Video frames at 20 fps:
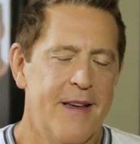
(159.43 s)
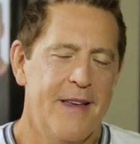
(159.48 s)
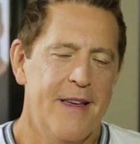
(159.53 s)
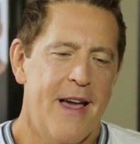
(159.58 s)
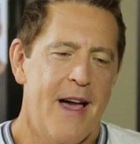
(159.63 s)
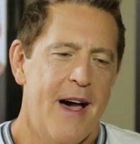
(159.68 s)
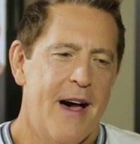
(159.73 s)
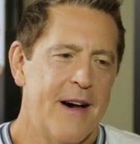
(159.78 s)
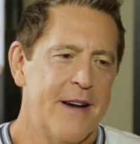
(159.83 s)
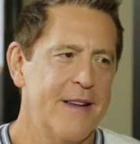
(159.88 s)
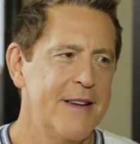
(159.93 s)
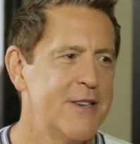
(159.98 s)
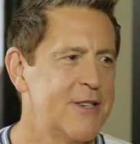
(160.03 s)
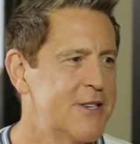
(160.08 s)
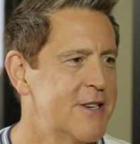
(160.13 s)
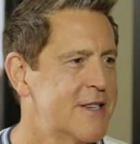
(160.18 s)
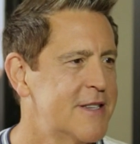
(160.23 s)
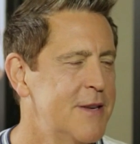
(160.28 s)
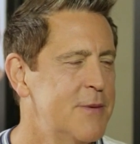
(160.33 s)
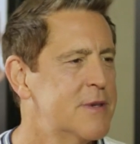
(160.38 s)
yeah, it's
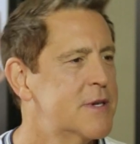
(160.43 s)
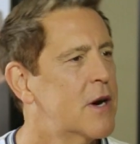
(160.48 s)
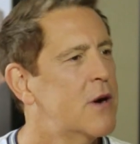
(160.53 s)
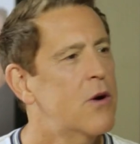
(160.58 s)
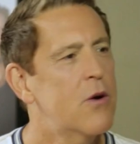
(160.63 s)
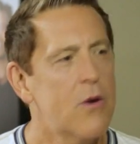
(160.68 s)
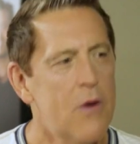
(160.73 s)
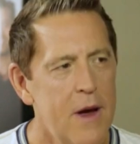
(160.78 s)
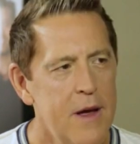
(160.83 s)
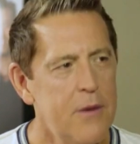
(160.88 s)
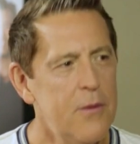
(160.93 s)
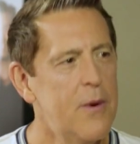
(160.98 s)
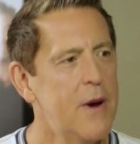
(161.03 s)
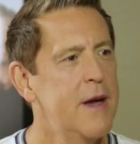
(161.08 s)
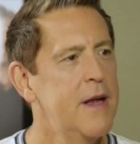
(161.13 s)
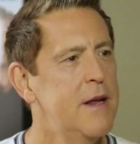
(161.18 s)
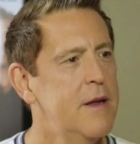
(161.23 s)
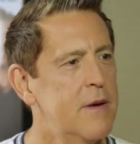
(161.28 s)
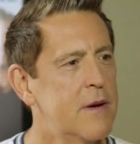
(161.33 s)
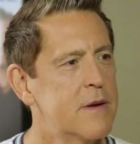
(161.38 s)
just it was a great
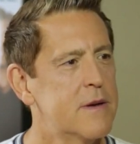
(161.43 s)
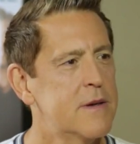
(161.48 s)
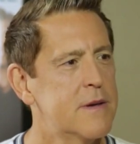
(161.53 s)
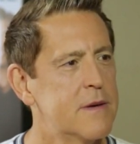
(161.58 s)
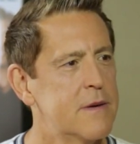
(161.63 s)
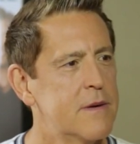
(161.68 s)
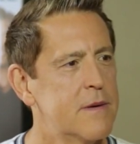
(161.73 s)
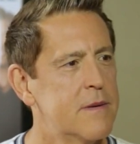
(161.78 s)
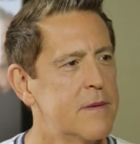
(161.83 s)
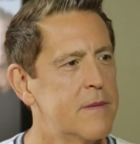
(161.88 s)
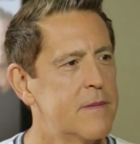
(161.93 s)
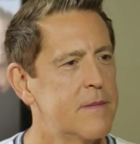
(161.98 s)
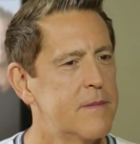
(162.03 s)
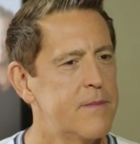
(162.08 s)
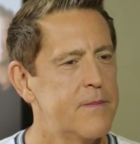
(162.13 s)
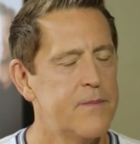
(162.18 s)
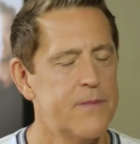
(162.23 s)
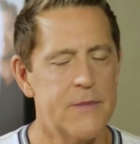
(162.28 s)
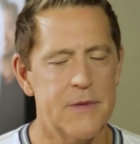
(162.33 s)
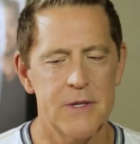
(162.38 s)
way to to,
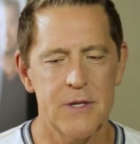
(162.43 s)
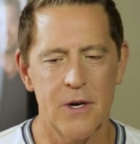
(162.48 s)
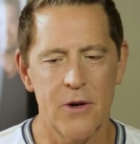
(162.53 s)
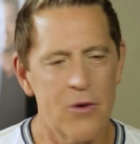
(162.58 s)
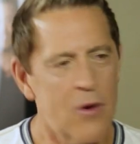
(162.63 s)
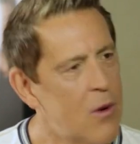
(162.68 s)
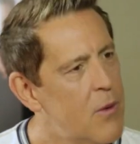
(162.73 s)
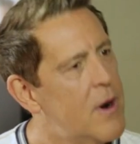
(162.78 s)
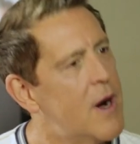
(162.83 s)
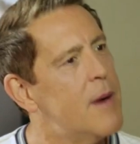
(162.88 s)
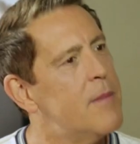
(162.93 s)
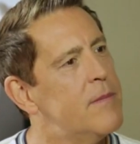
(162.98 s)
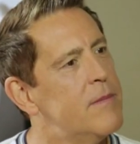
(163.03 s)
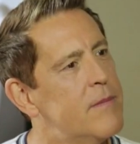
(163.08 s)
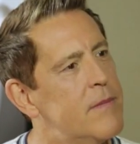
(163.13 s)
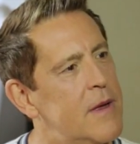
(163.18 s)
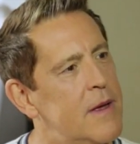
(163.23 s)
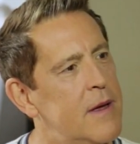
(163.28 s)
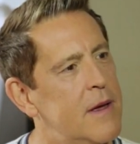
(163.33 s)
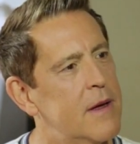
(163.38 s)
to grow up,
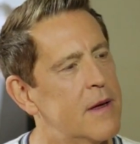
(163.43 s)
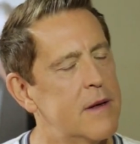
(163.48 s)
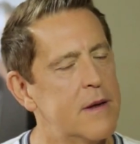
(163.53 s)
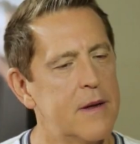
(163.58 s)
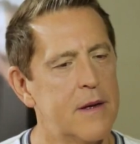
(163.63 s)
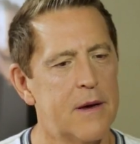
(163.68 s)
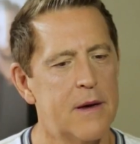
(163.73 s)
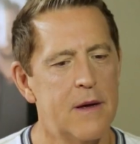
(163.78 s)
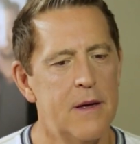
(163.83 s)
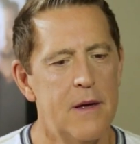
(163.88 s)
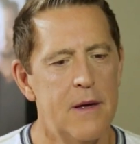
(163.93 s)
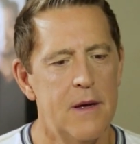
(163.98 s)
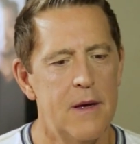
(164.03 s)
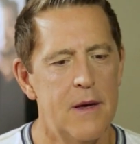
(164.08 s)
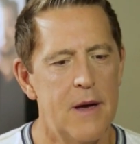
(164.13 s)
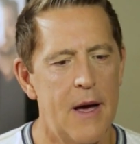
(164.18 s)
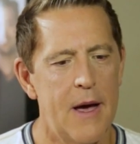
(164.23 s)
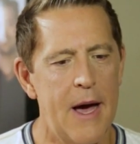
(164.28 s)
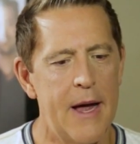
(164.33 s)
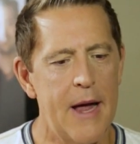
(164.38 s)
and uh,
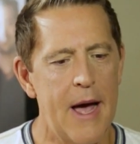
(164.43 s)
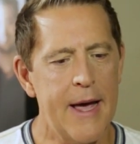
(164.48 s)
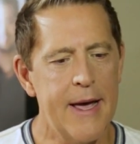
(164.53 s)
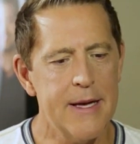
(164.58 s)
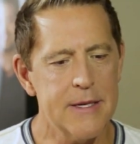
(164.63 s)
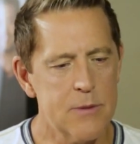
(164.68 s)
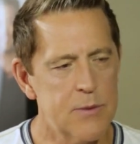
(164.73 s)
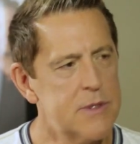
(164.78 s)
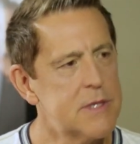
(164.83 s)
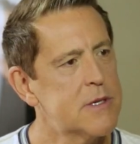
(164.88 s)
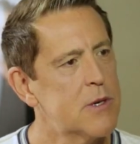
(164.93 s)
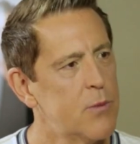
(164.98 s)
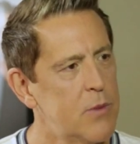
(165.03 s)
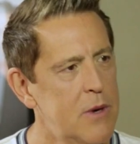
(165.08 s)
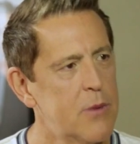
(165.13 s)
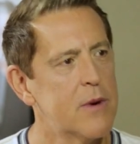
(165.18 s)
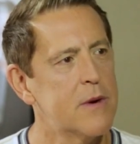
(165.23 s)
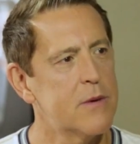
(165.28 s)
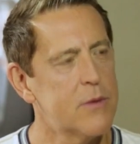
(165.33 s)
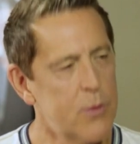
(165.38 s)
I, I, guess was
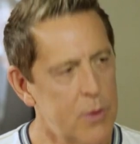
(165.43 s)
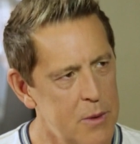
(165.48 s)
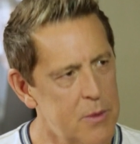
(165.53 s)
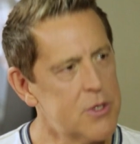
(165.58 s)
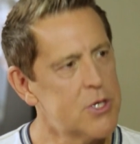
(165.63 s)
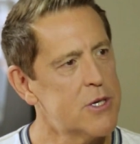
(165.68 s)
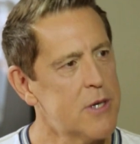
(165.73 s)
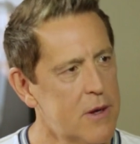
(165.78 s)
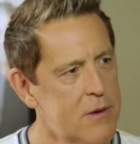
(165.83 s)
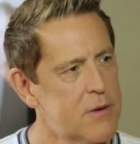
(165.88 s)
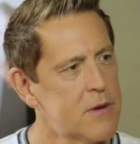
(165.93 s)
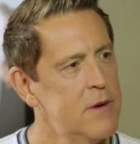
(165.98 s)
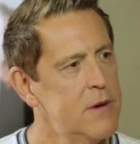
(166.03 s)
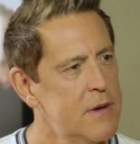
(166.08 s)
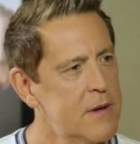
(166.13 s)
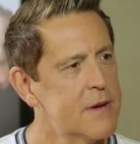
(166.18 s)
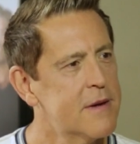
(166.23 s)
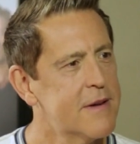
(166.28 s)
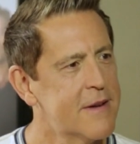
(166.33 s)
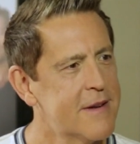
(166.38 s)
we were we were
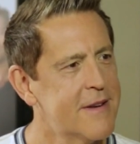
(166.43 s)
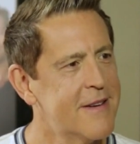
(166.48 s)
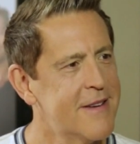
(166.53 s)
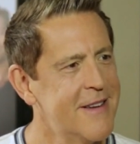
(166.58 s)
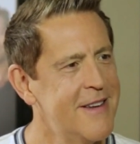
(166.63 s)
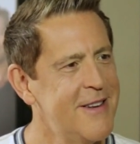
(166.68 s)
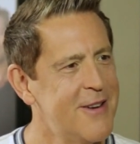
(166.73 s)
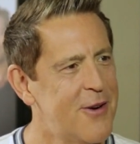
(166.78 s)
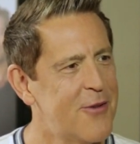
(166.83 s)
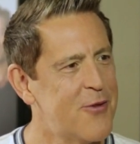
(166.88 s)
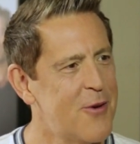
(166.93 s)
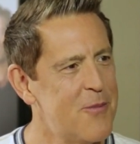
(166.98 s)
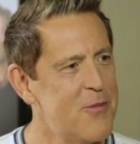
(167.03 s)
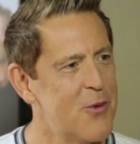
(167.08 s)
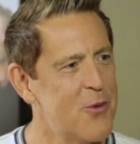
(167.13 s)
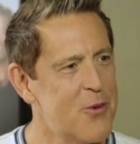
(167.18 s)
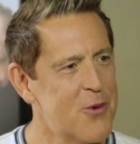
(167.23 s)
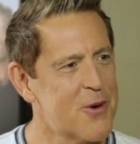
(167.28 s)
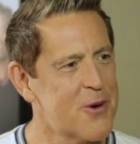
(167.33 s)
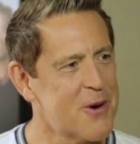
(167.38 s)
sheltered, mm-hmm. you know, from
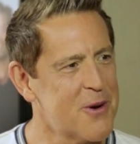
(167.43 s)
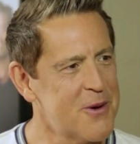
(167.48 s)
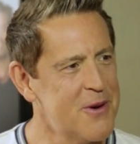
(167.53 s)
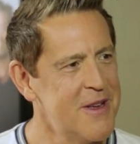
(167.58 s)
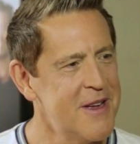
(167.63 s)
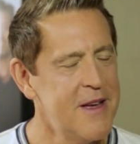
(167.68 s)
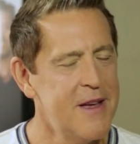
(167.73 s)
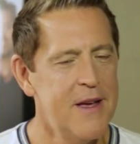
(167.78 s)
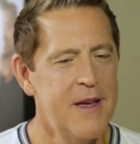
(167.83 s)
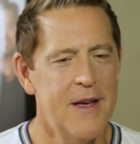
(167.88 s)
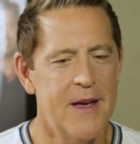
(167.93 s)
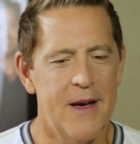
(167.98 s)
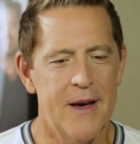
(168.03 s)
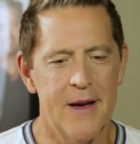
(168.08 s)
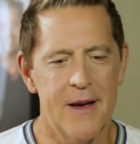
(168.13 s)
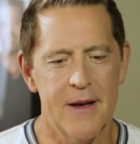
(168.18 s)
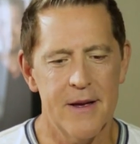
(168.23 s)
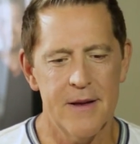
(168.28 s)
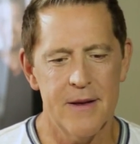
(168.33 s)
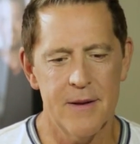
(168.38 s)
the world,
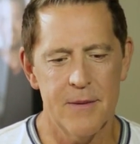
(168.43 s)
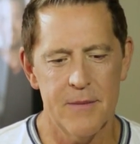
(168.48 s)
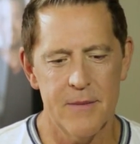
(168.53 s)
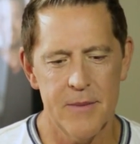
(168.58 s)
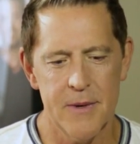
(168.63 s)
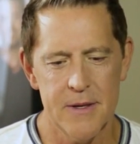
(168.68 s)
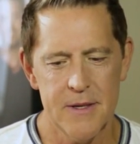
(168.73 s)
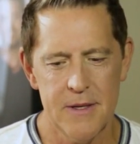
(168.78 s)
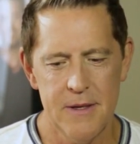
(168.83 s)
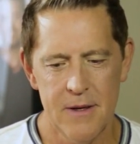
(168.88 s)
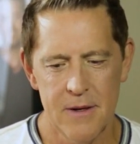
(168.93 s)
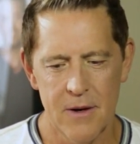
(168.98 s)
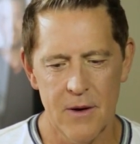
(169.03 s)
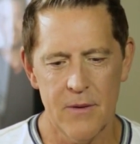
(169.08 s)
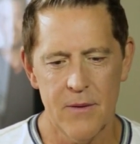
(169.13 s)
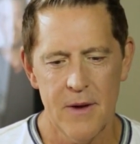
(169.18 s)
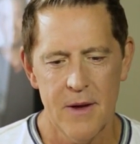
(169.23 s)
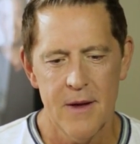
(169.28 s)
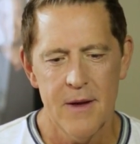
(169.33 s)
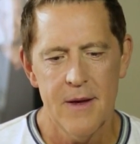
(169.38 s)
uh, and, but you
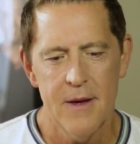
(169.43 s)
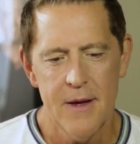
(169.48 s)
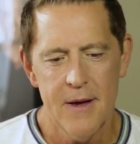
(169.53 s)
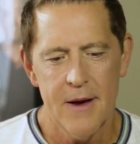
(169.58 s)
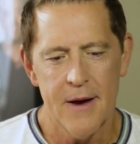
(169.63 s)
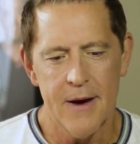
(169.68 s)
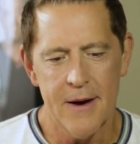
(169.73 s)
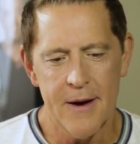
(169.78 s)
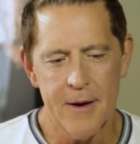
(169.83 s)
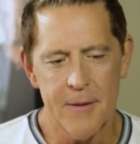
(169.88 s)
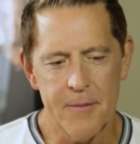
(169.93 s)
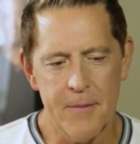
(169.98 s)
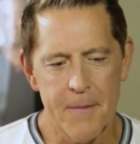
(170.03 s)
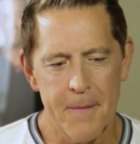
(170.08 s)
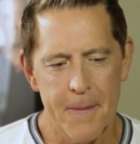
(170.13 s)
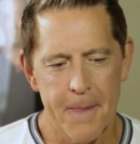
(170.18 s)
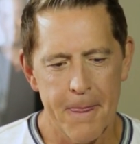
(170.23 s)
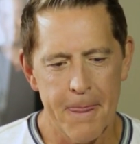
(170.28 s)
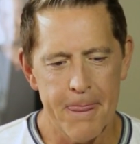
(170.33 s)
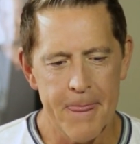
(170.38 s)
know, um,
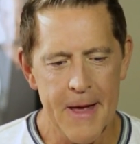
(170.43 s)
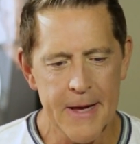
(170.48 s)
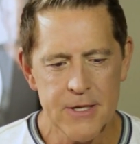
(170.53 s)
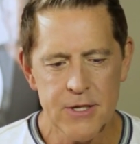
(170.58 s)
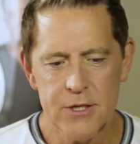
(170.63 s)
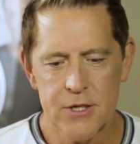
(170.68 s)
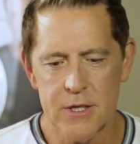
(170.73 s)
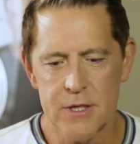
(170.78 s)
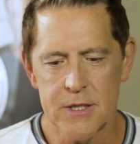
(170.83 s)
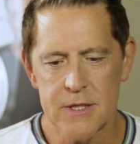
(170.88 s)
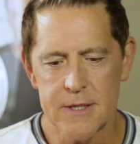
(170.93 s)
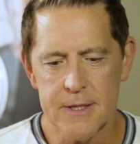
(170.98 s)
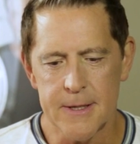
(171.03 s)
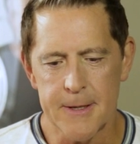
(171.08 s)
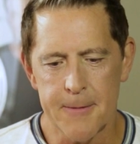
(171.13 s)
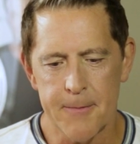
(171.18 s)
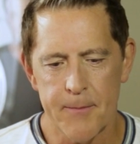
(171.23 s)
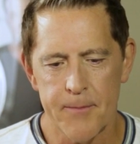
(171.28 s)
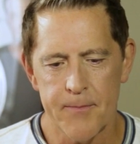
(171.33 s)
that's just